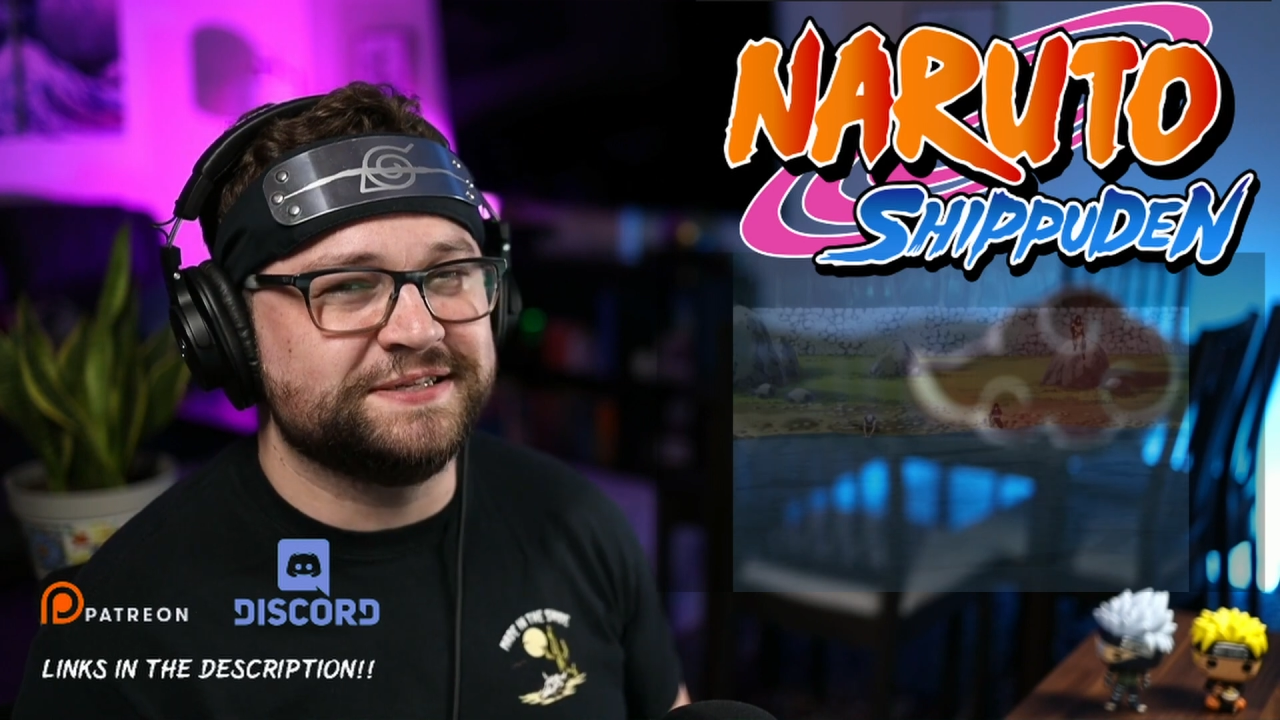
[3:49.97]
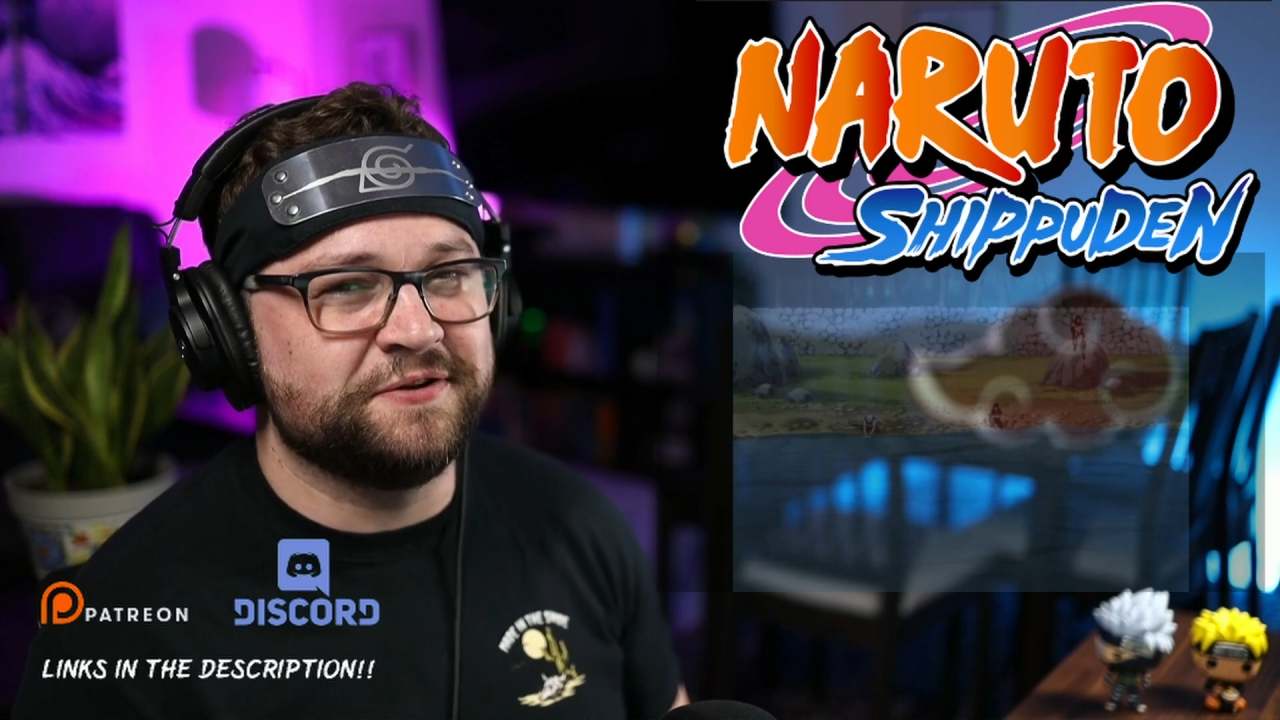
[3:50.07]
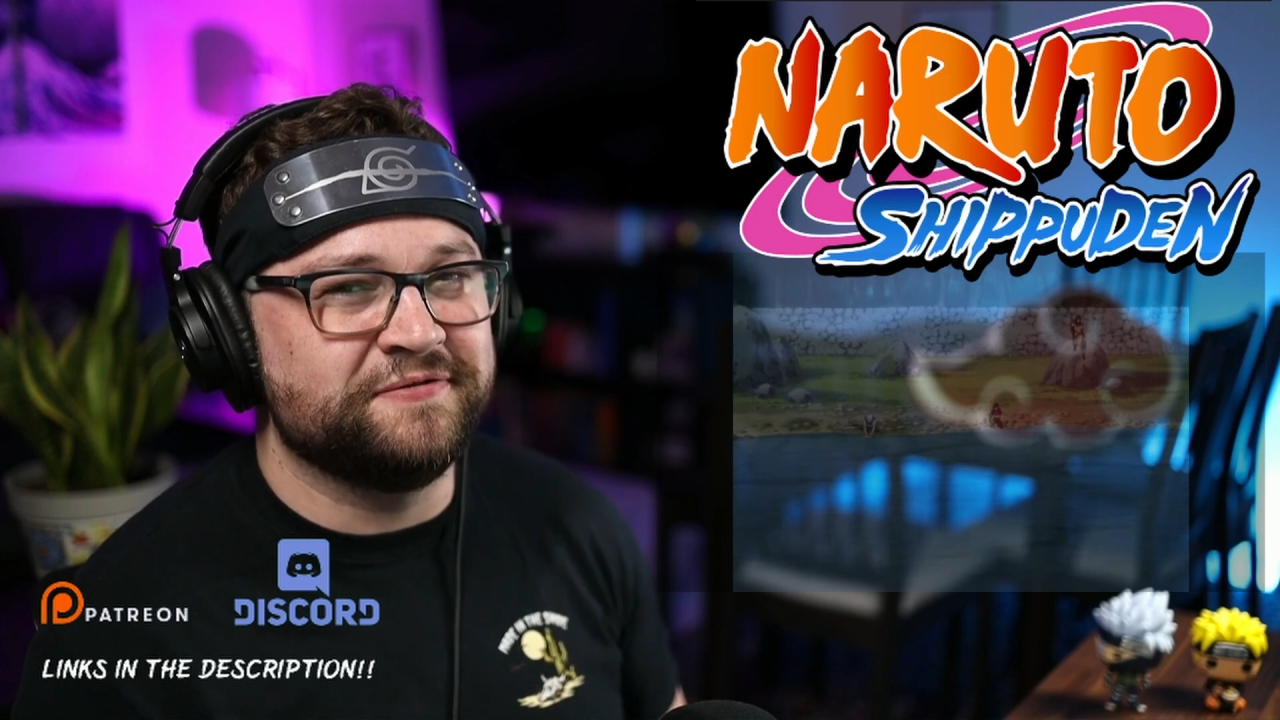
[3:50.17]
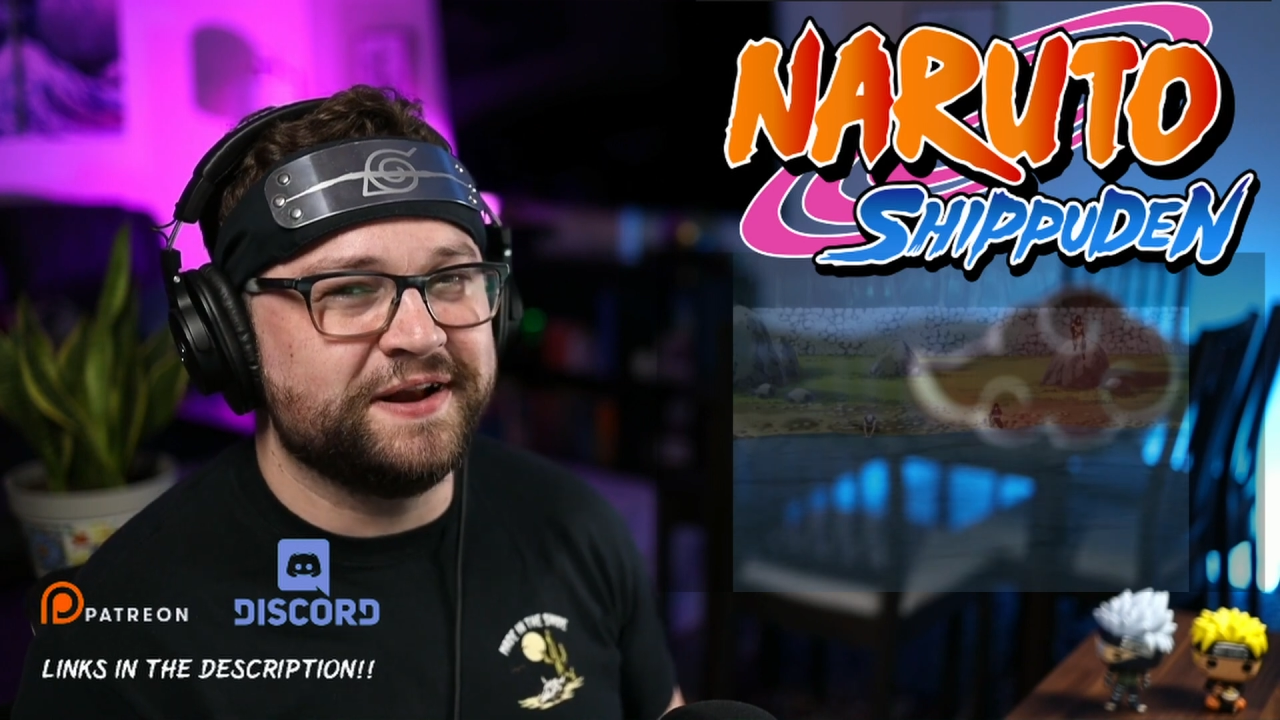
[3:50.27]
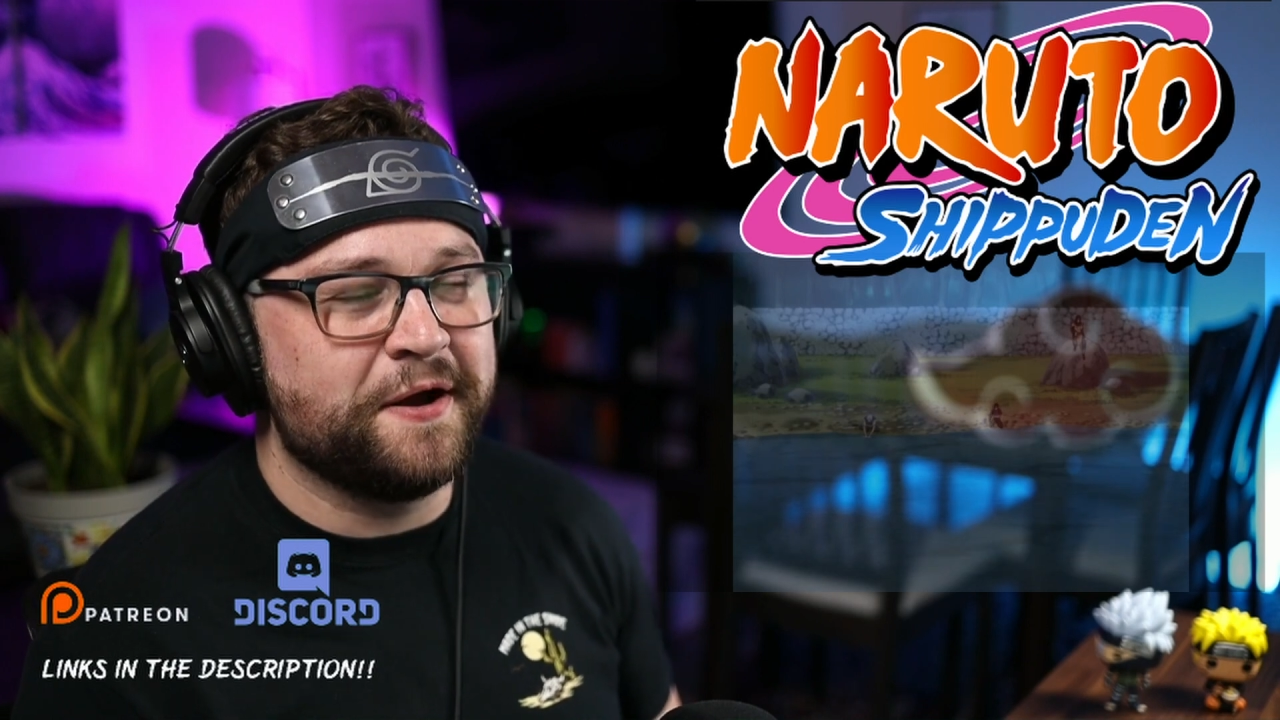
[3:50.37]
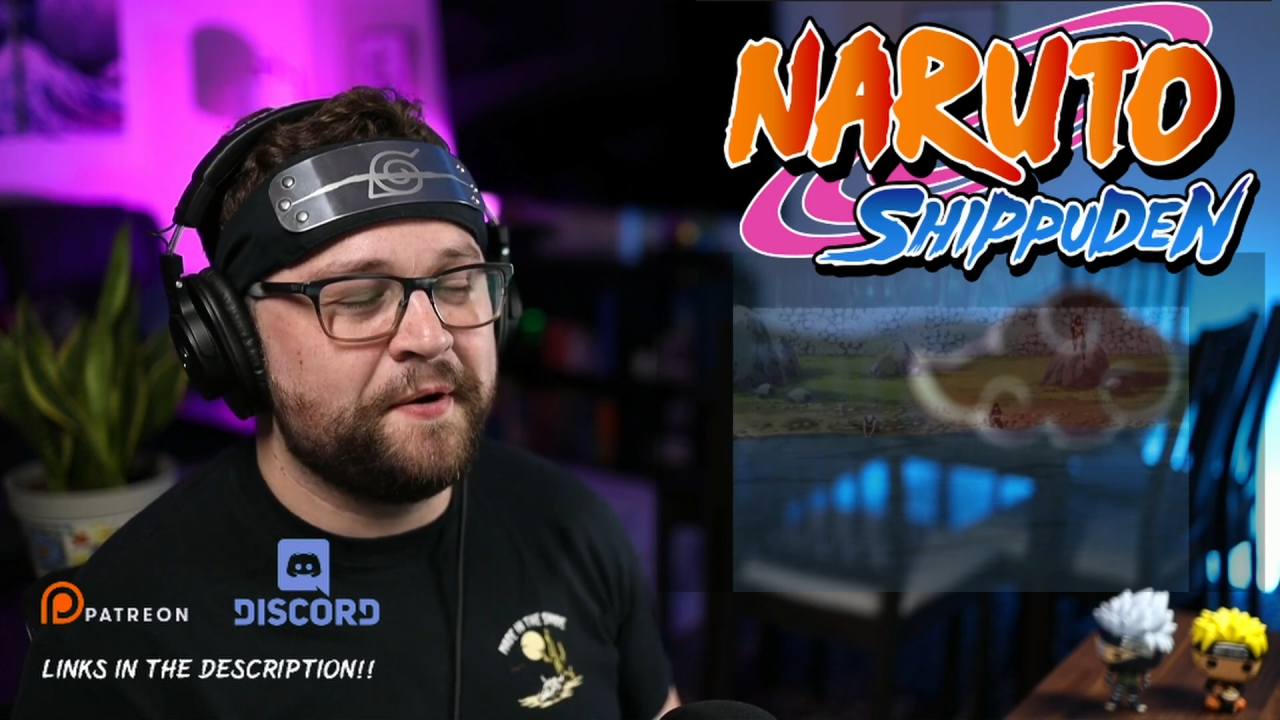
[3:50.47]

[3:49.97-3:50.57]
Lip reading: own video.